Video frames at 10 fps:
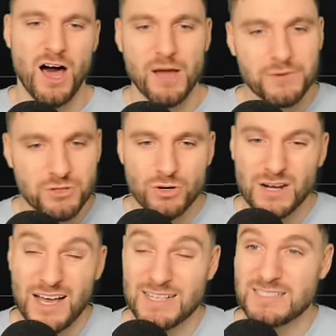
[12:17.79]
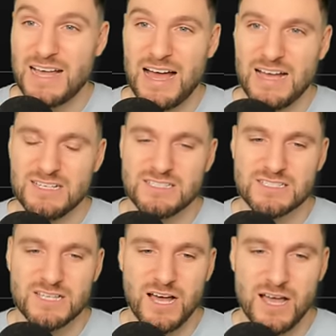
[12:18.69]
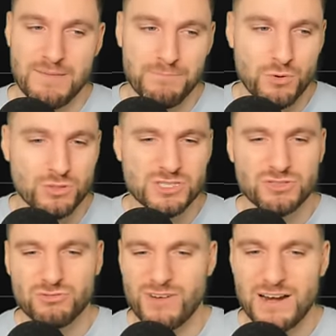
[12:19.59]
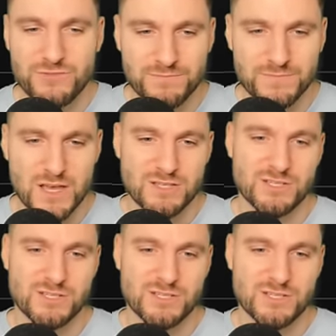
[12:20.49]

I would not class that as uh, important or relevant.